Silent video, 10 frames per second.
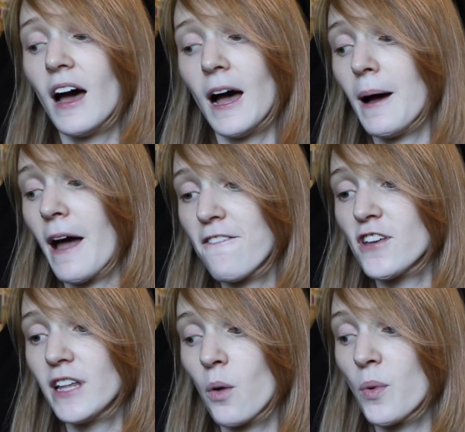I
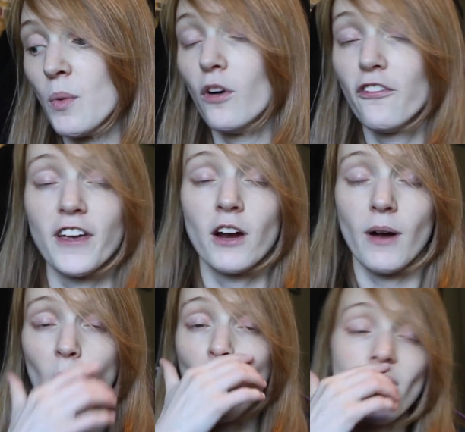feel like we will figure
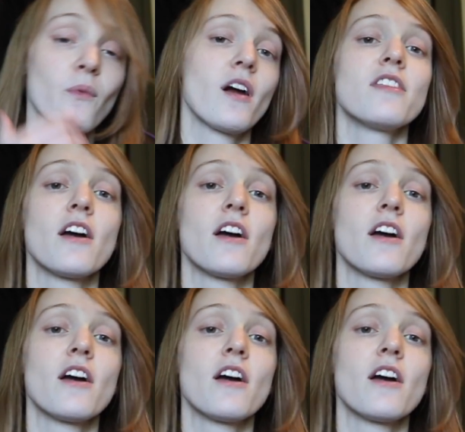out one way or